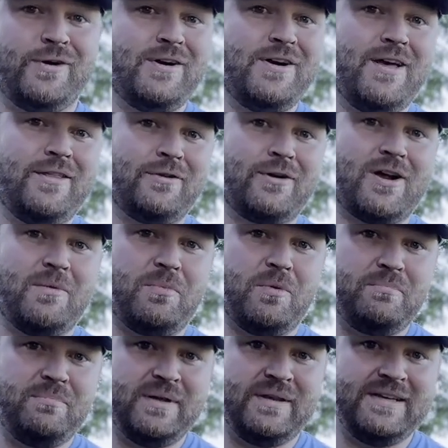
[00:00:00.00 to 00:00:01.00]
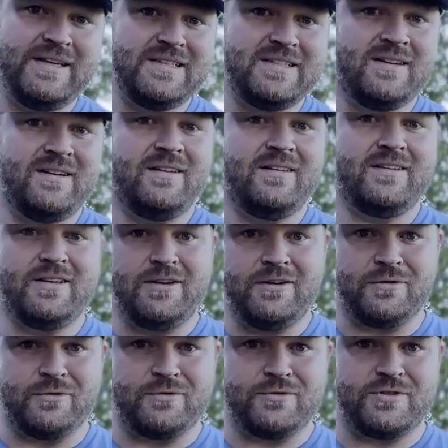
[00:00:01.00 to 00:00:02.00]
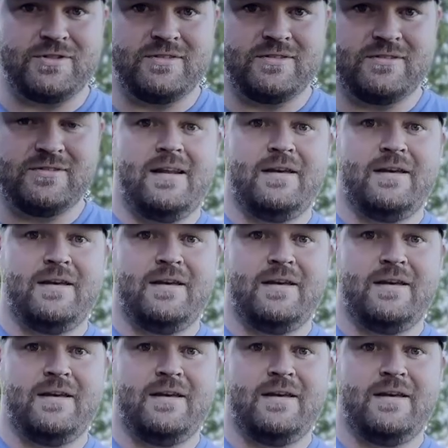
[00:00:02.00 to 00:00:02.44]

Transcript: another couple billion years.